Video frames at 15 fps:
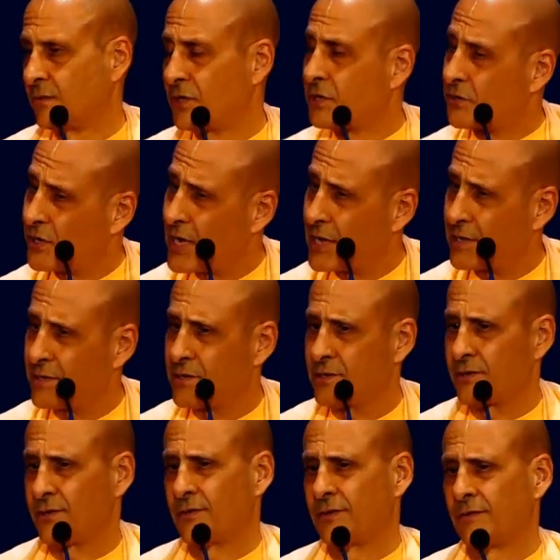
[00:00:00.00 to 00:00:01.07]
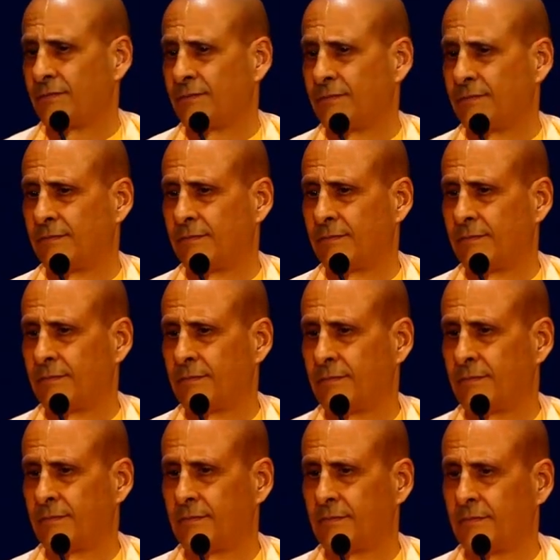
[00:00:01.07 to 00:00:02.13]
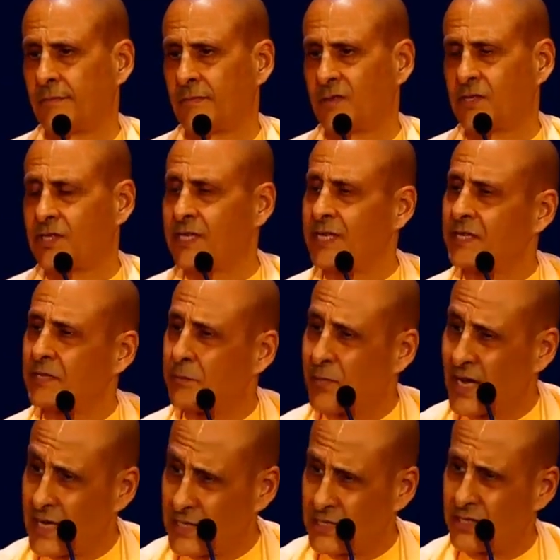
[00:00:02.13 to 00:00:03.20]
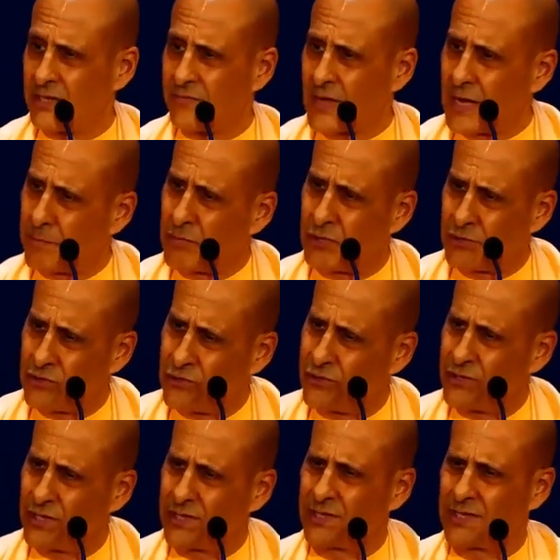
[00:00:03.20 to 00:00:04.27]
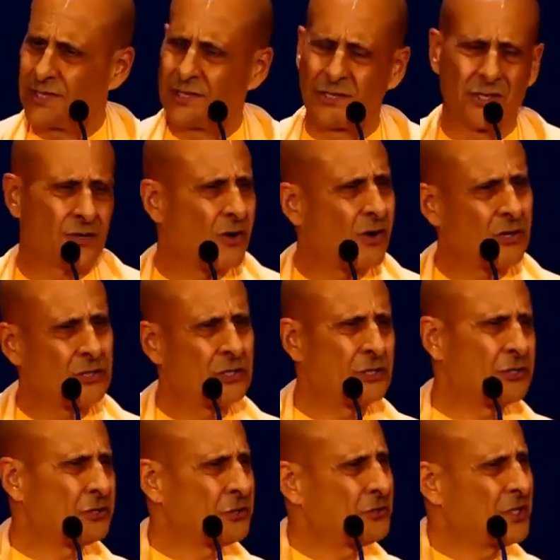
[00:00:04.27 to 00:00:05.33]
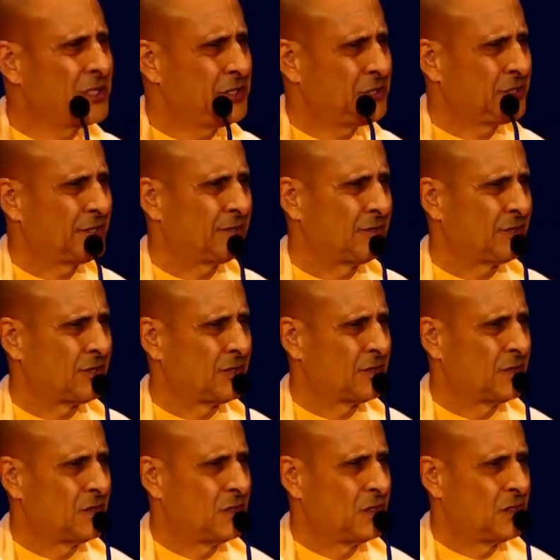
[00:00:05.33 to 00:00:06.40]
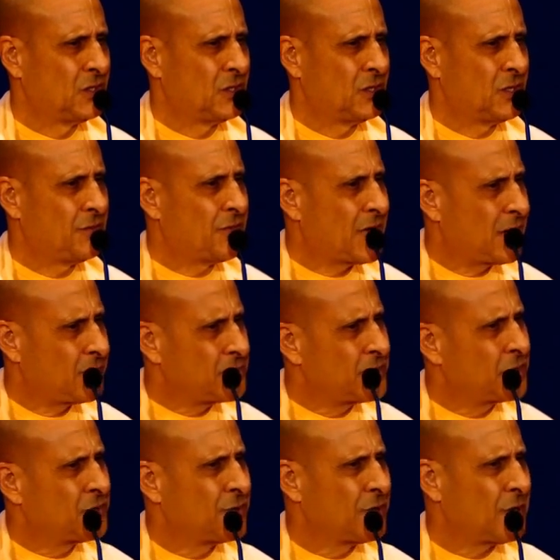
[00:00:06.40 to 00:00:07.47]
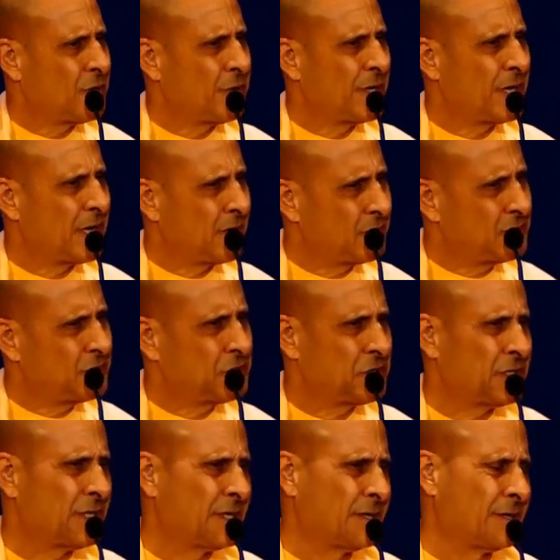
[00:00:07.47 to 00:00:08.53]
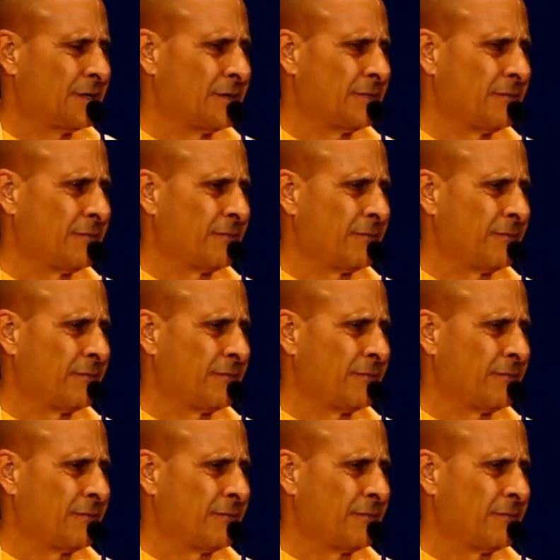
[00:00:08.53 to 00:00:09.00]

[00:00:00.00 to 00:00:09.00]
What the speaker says: with gratitude, seeing the positive opportunities in all situations of how to grow and how to share.